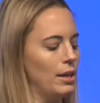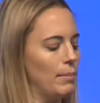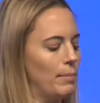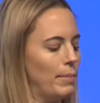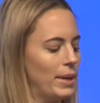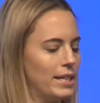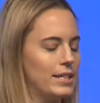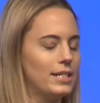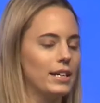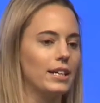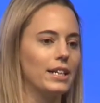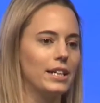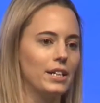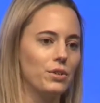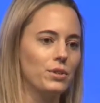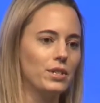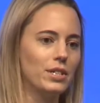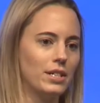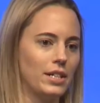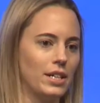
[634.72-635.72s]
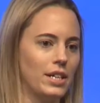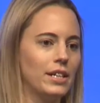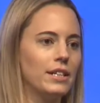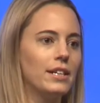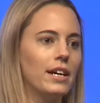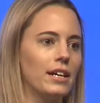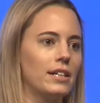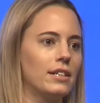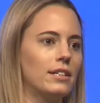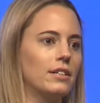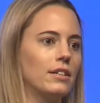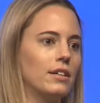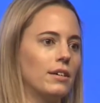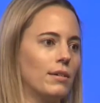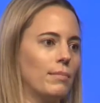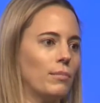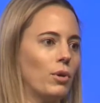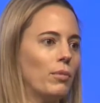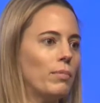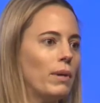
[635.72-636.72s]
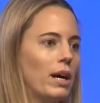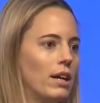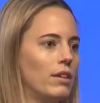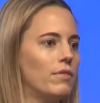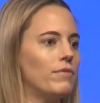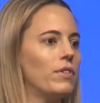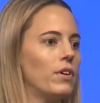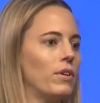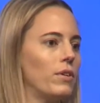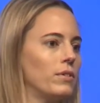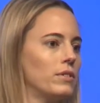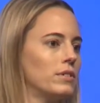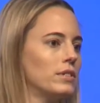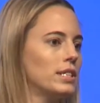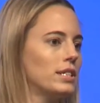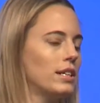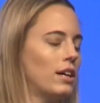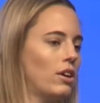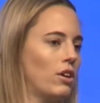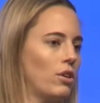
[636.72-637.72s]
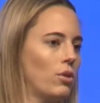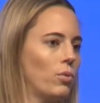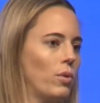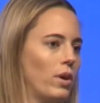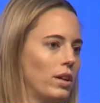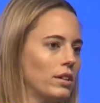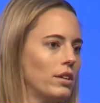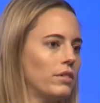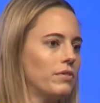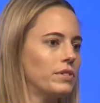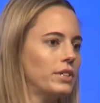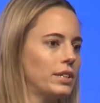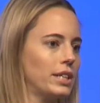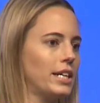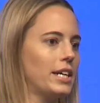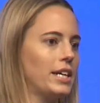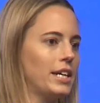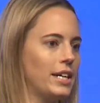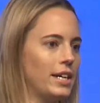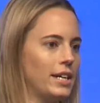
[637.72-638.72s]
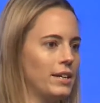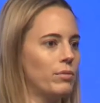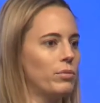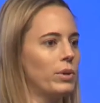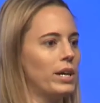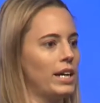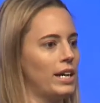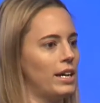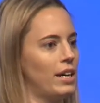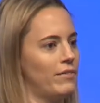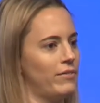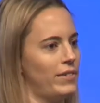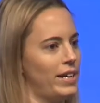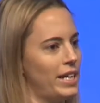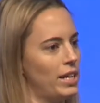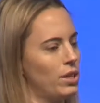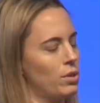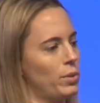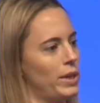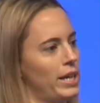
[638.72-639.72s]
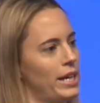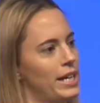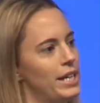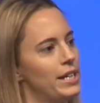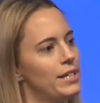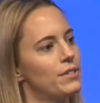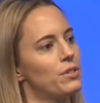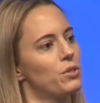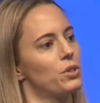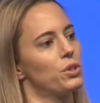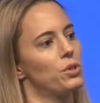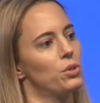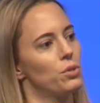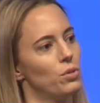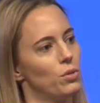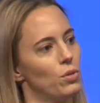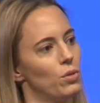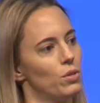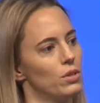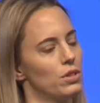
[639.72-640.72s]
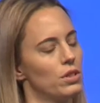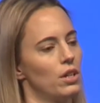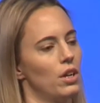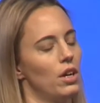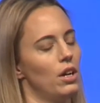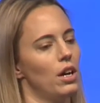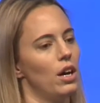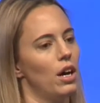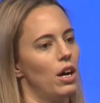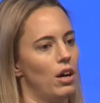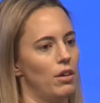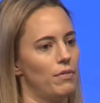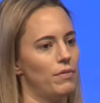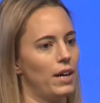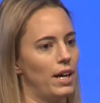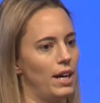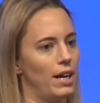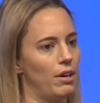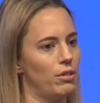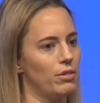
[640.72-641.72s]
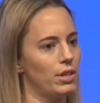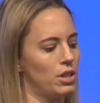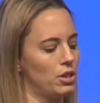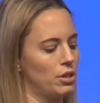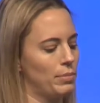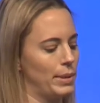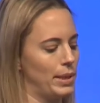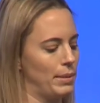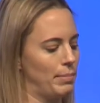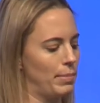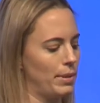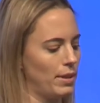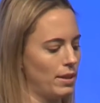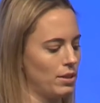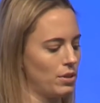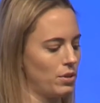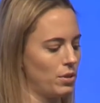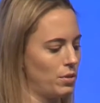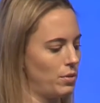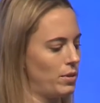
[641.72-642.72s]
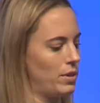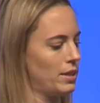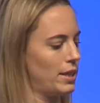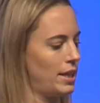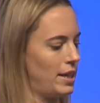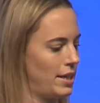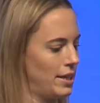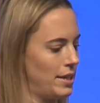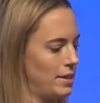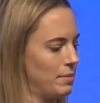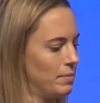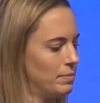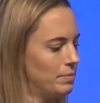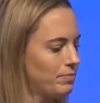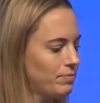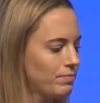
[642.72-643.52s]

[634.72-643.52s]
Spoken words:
basically you see that mobile phones are one of the key ways or tools of how young people go online.